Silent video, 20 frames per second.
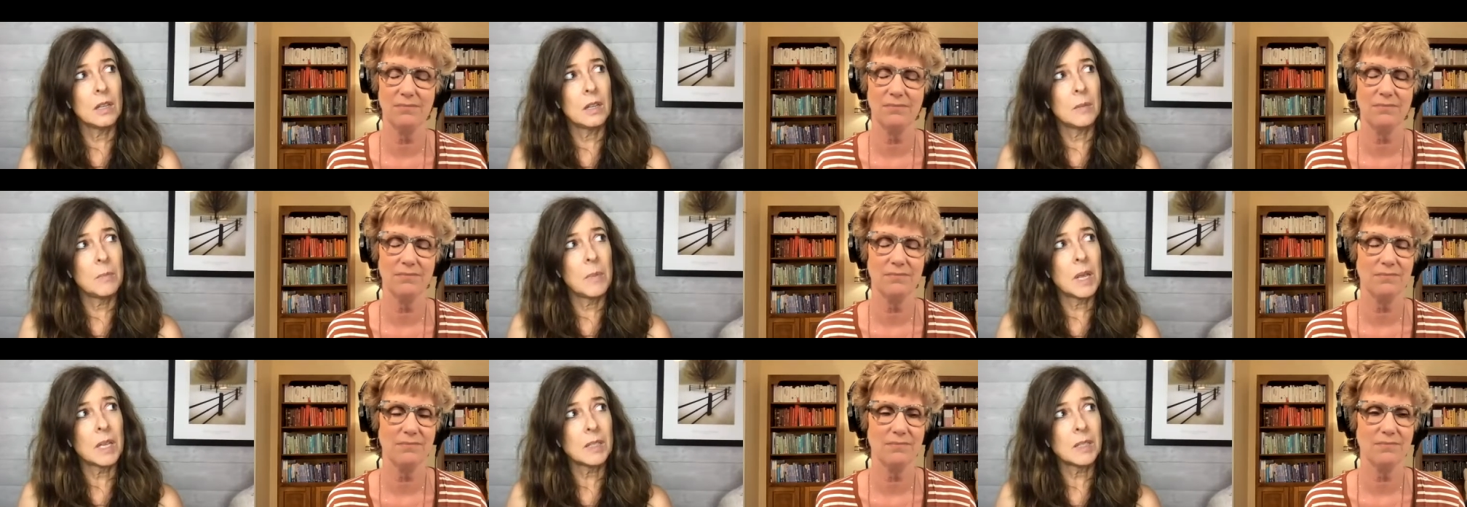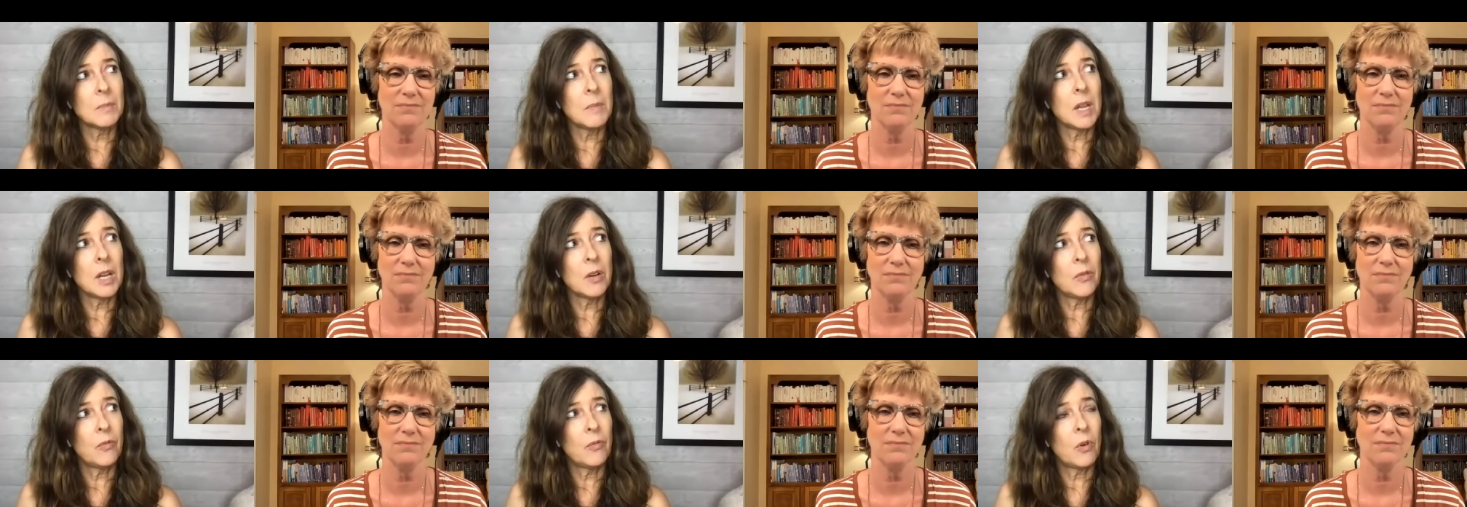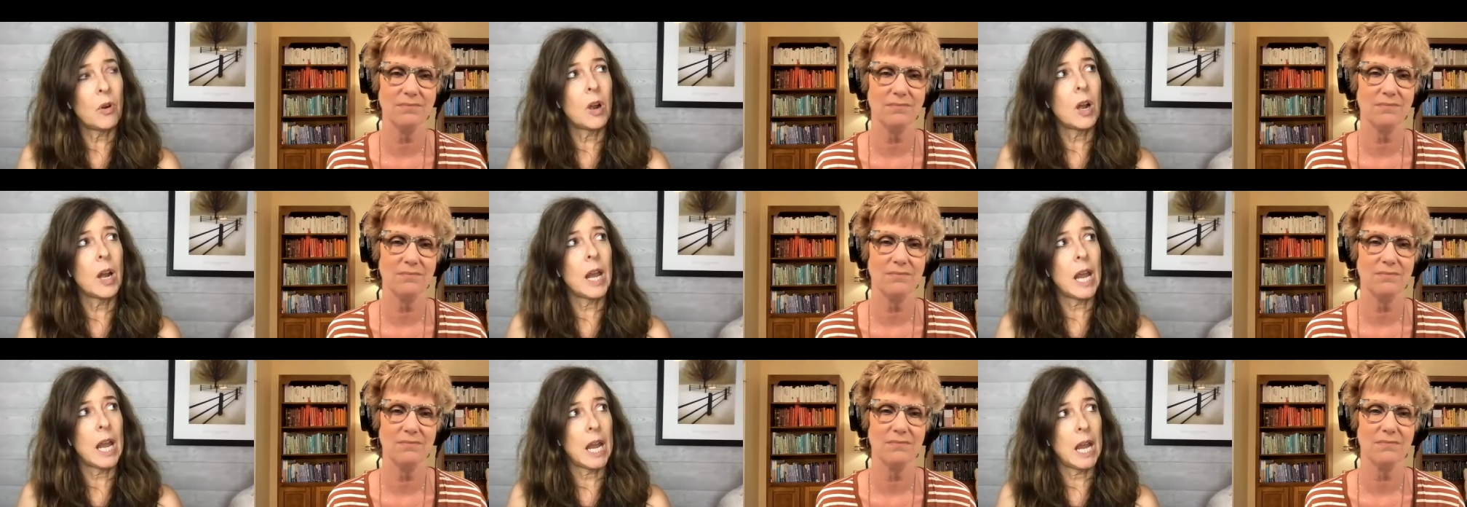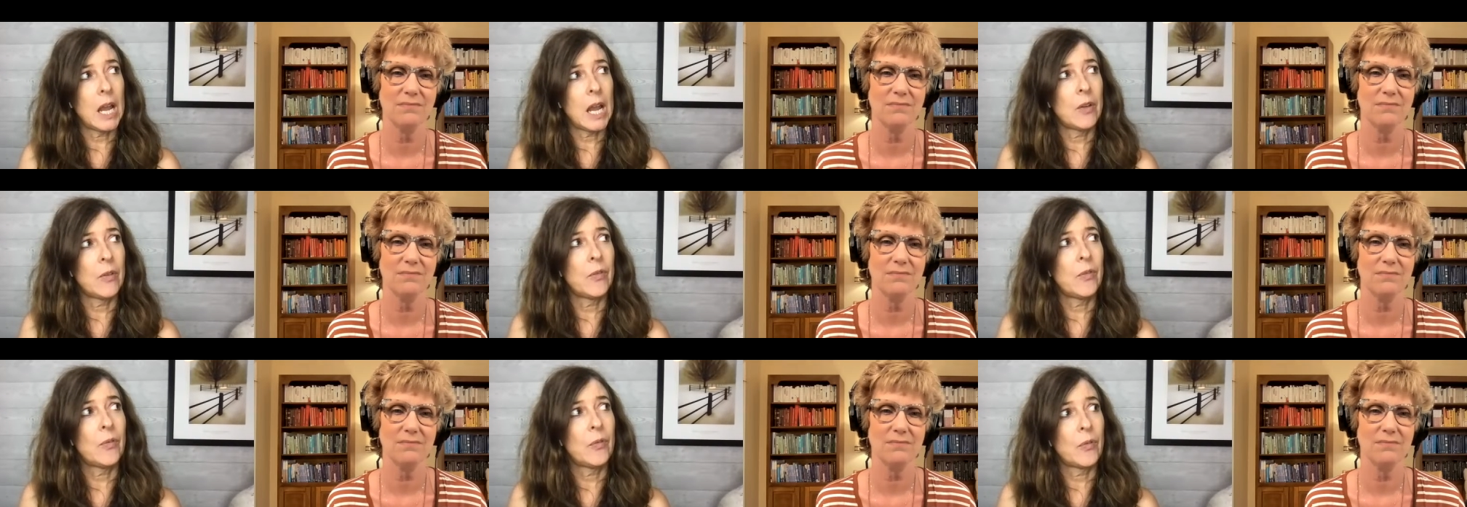Speaker 1: The best metaphor I
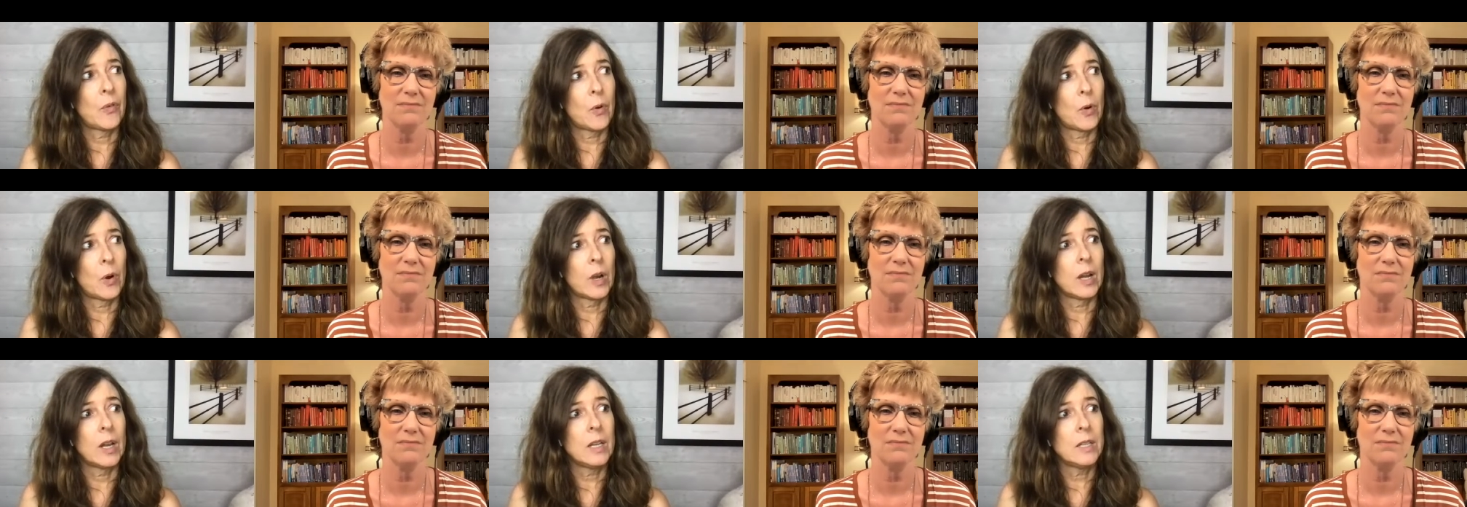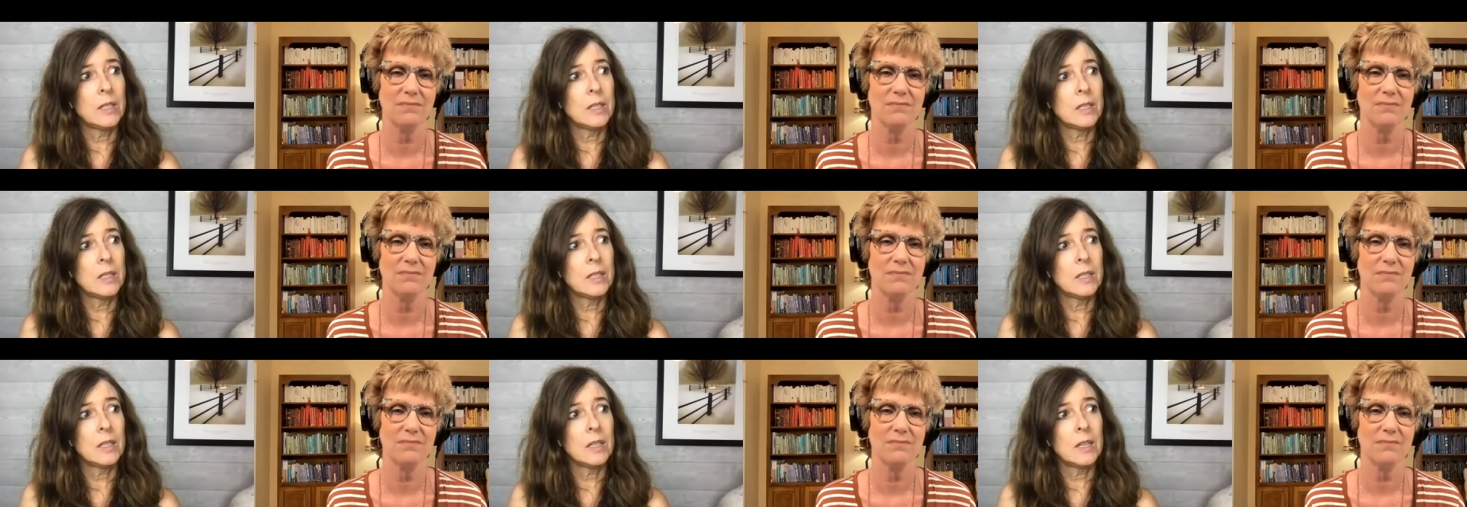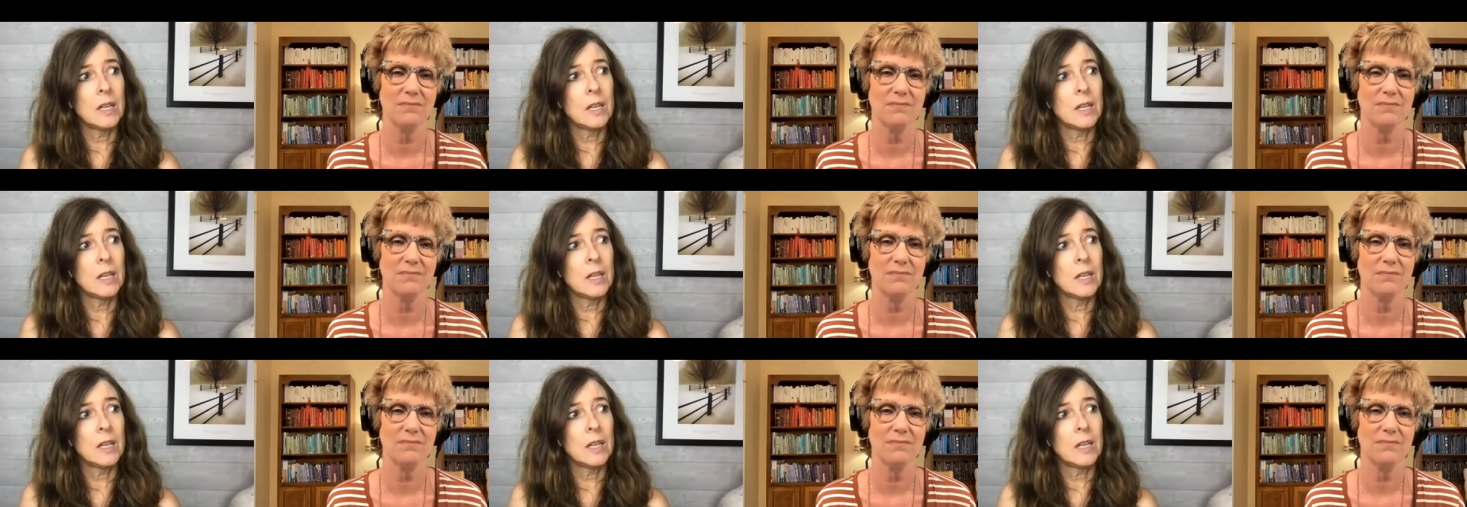have for it,